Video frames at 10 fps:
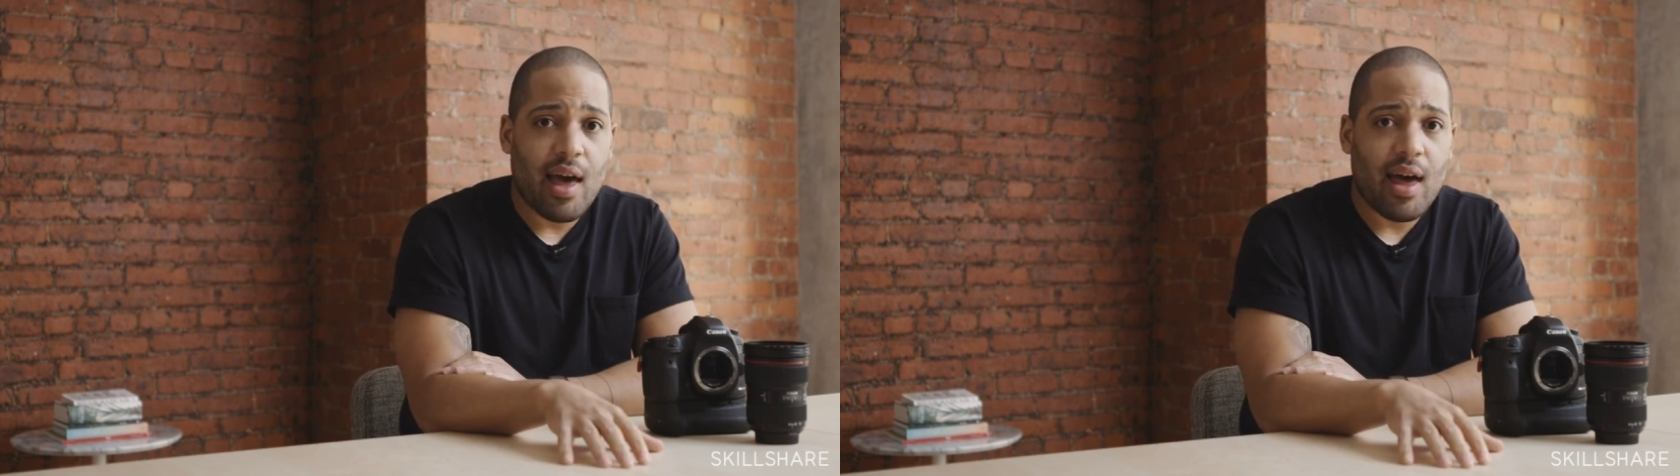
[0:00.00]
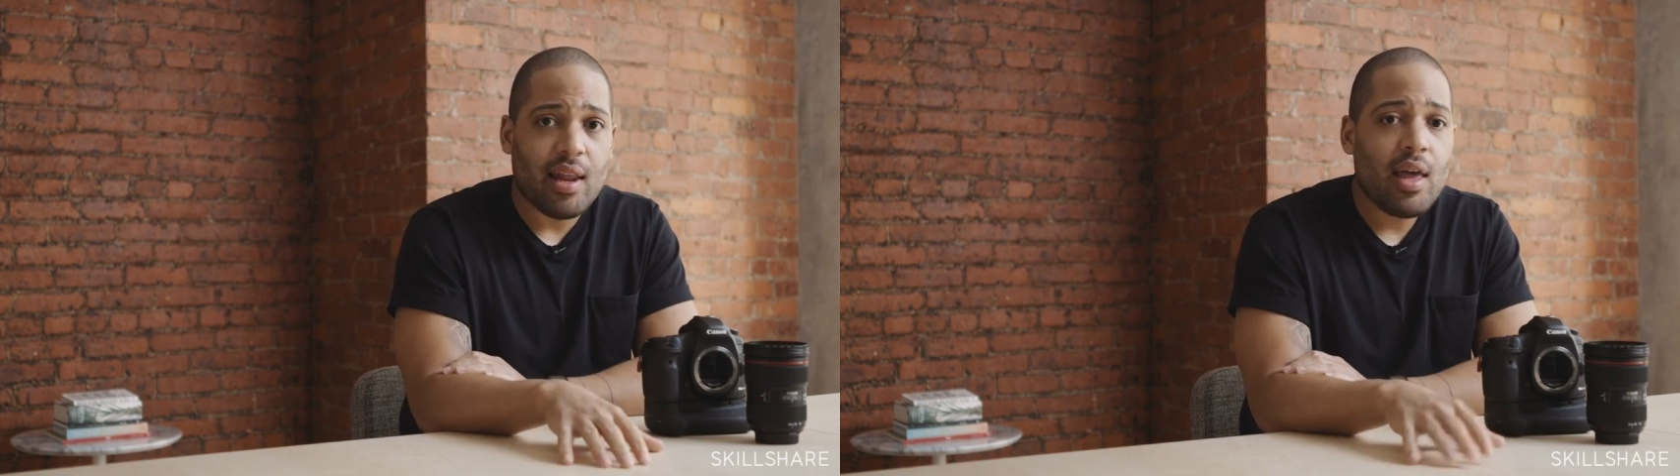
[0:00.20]

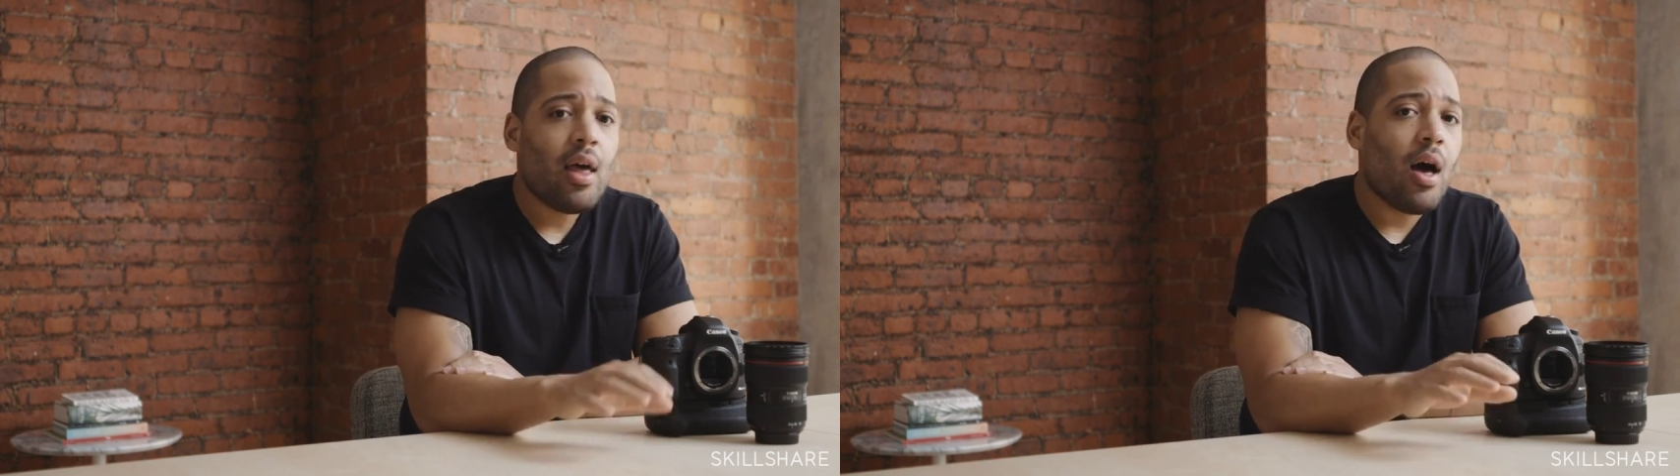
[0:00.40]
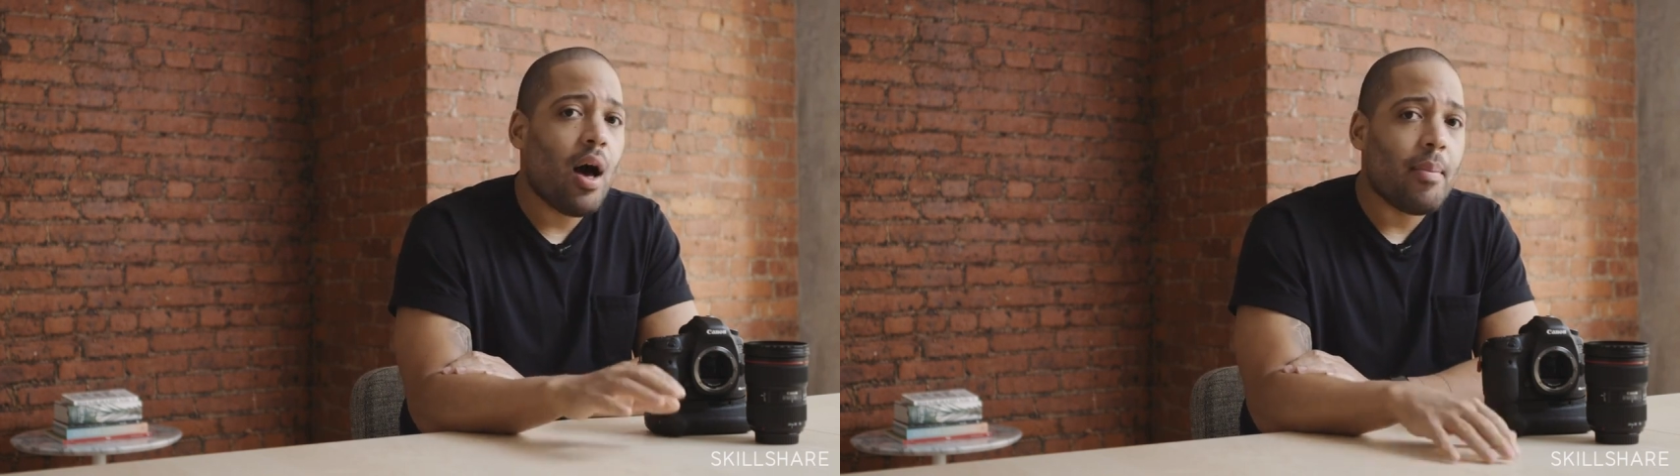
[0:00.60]
that
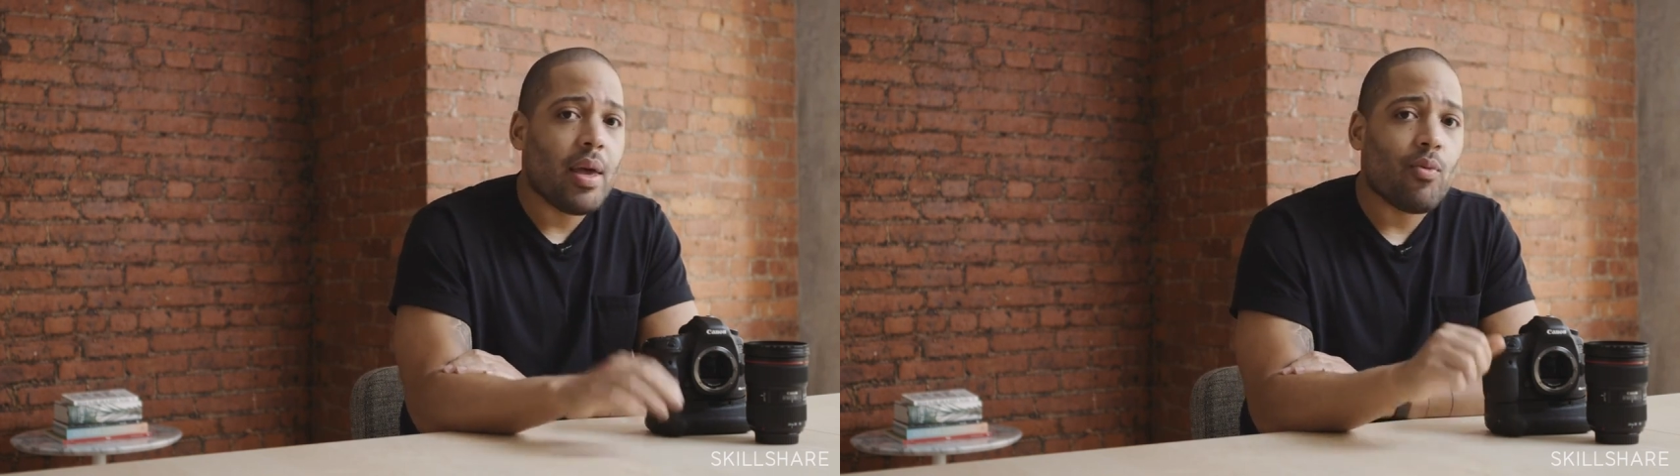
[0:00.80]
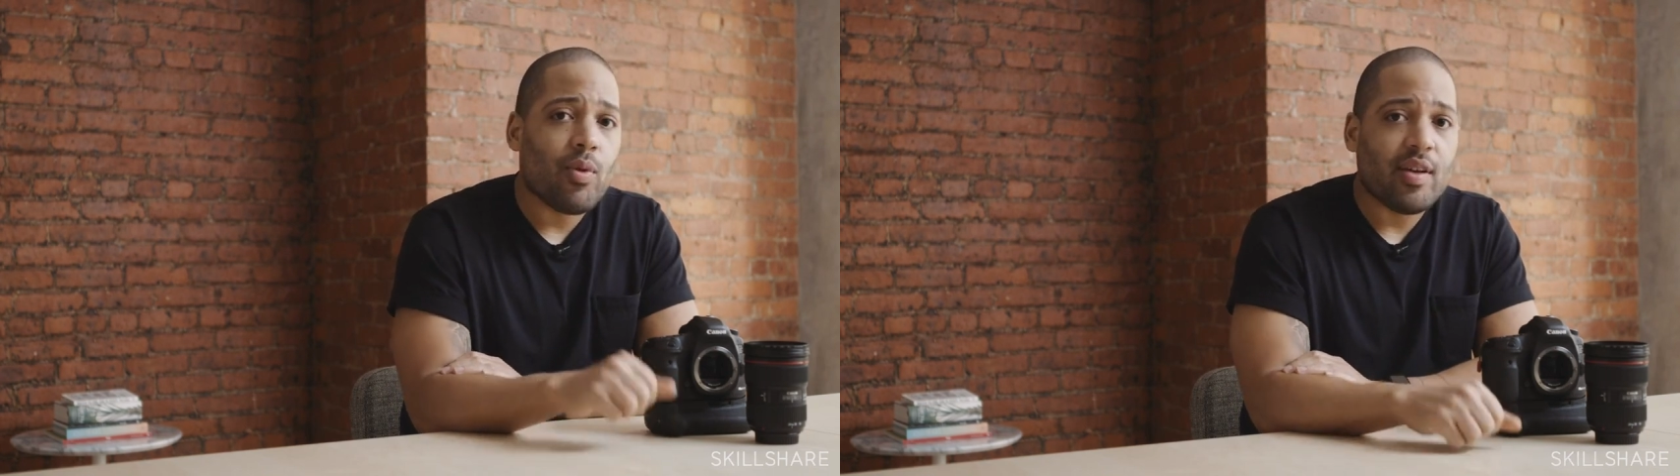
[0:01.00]

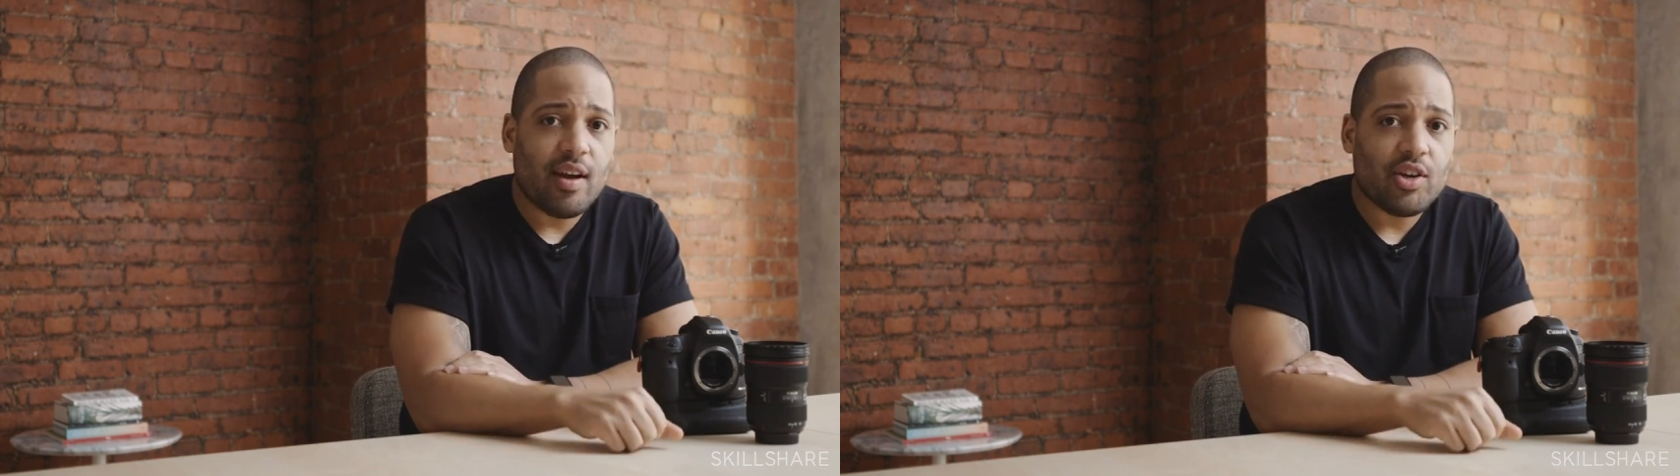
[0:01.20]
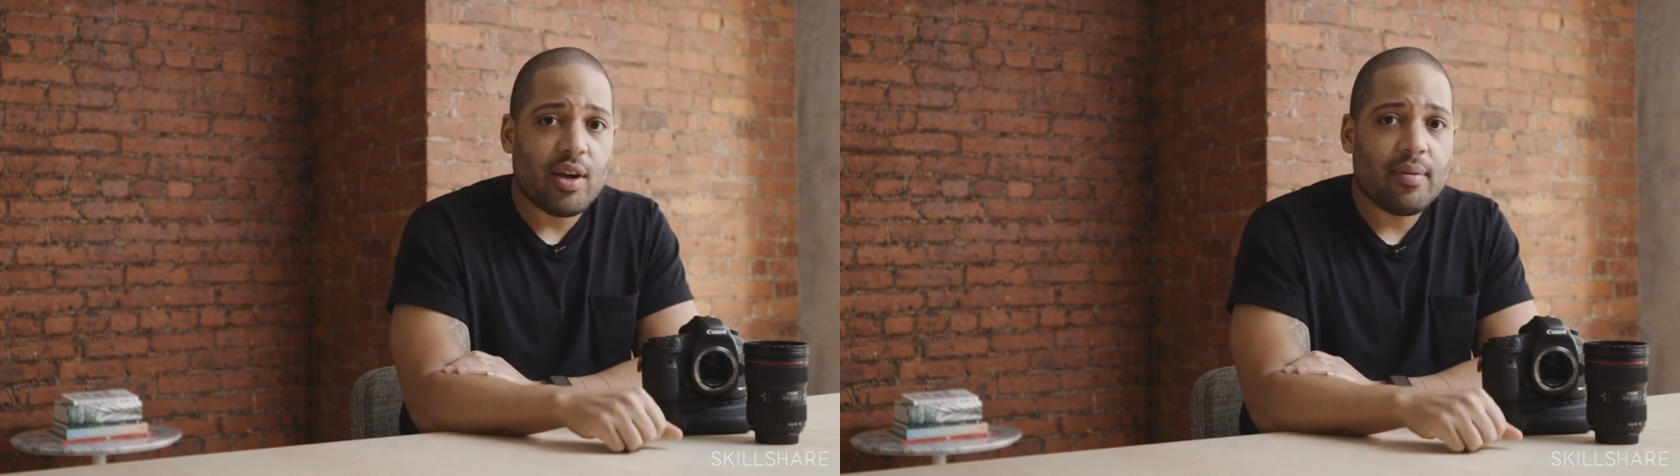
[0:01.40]
in
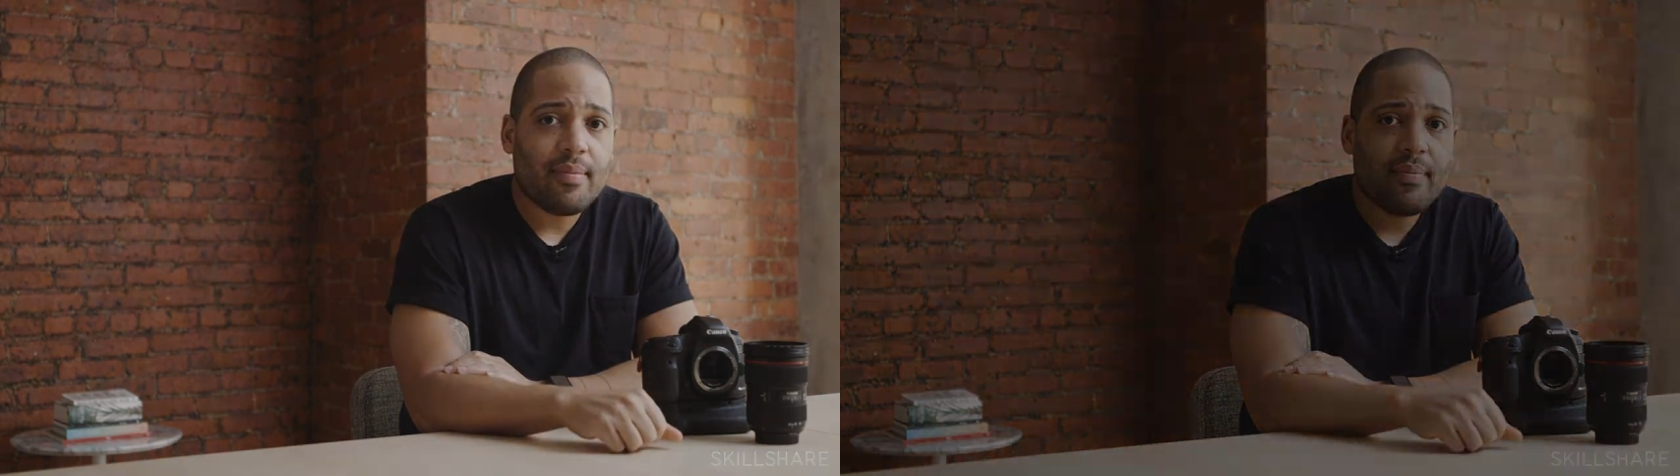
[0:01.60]
retouching.